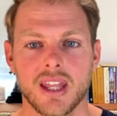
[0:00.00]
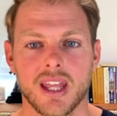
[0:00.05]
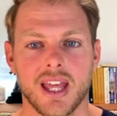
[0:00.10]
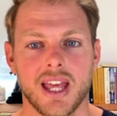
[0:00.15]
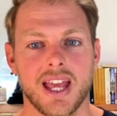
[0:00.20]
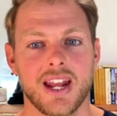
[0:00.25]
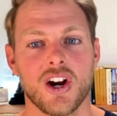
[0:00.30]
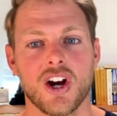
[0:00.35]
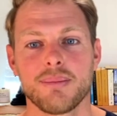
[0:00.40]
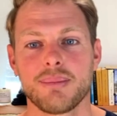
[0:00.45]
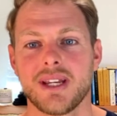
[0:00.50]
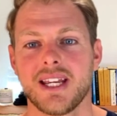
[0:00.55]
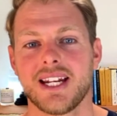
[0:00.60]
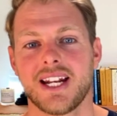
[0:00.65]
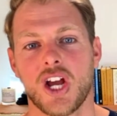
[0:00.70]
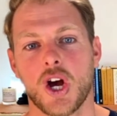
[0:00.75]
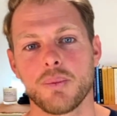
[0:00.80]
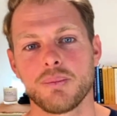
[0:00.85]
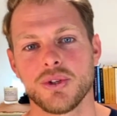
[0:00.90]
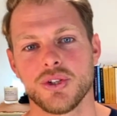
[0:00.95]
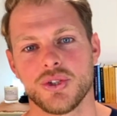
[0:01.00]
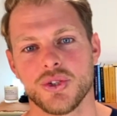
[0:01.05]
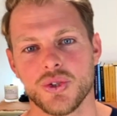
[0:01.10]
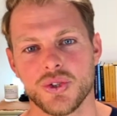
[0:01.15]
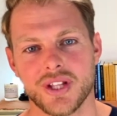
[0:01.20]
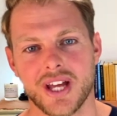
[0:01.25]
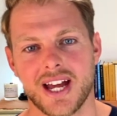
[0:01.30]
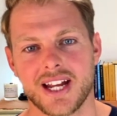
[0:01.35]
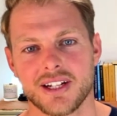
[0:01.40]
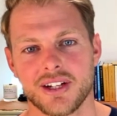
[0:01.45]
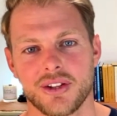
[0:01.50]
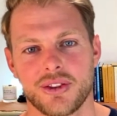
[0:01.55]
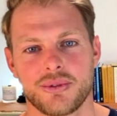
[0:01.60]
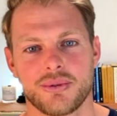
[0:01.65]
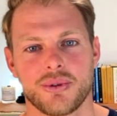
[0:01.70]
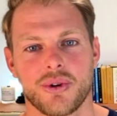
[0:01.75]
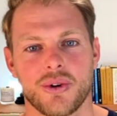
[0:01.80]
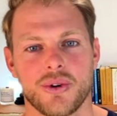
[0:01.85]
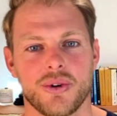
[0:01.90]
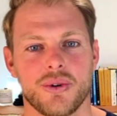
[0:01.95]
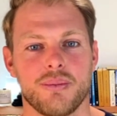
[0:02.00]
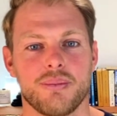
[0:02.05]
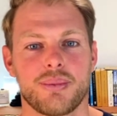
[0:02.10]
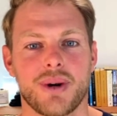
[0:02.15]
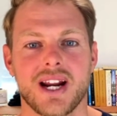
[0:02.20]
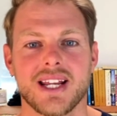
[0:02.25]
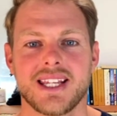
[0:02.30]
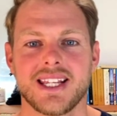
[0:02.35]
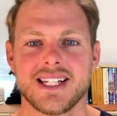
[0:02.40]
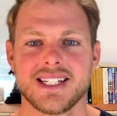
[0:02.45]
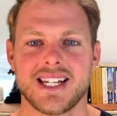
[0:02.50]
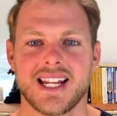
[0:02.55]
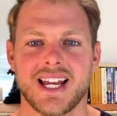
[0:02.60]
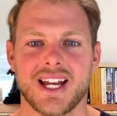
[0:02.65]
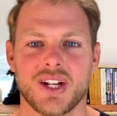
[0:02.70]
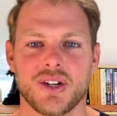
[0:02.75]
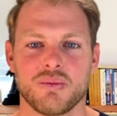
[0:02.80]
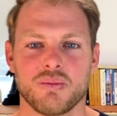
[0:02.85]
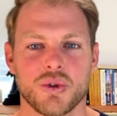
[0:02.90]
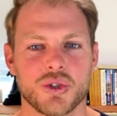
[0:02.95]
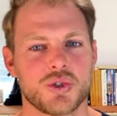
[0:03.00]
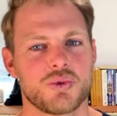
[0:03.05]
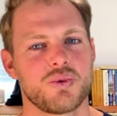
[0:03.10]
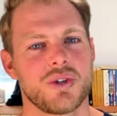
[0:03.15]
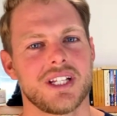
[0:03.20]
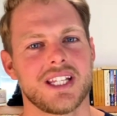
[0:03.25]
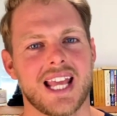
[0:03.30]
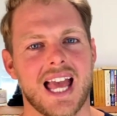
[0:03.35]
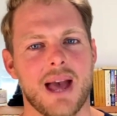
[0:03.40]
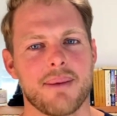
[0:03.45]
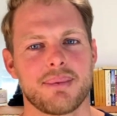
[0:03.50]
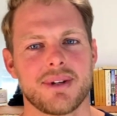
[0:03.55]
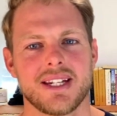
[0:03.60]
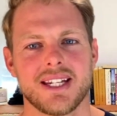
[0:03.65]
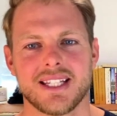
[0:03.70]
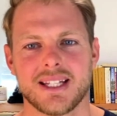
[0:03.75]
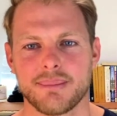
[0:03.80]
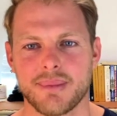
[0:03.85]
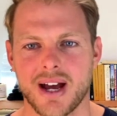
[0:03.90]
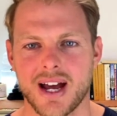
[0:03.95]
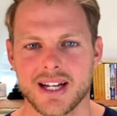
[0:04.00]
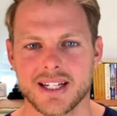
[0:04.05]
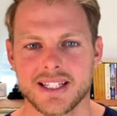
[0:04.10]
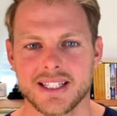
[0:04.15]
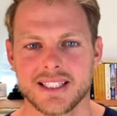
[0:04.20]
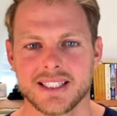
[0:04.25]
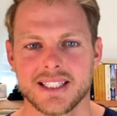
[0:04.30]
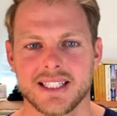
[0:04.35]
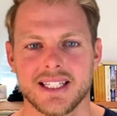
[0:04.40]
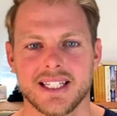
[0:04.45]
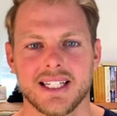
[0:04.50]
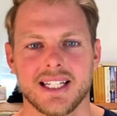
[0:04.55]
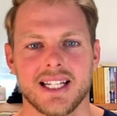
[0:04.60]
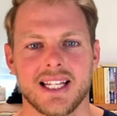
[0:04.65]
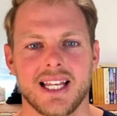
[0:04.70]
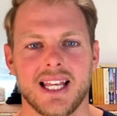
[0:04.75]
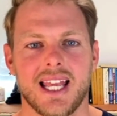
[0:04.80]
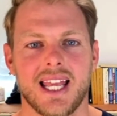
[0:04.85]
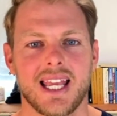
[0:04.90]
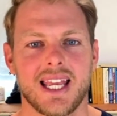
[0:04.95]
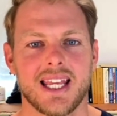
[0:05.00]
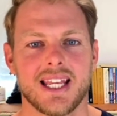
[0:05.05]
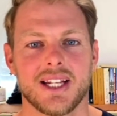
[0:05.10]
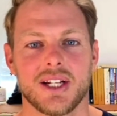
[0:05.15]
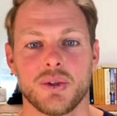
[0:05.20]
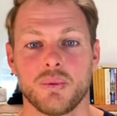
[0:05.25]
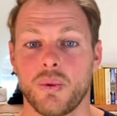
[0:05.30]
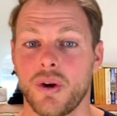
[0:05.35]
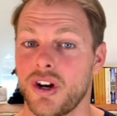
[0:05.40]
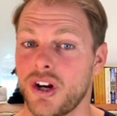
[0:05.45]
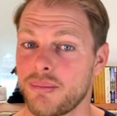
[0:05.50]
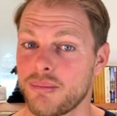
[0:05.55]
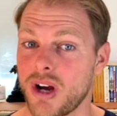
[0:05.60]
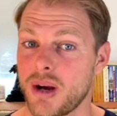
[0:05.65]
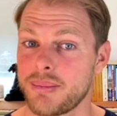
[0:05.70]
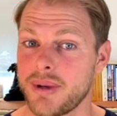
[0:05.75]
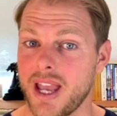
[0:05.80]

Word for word: And I'm here to help you do that through breaking down what's really happening in the market and where it might be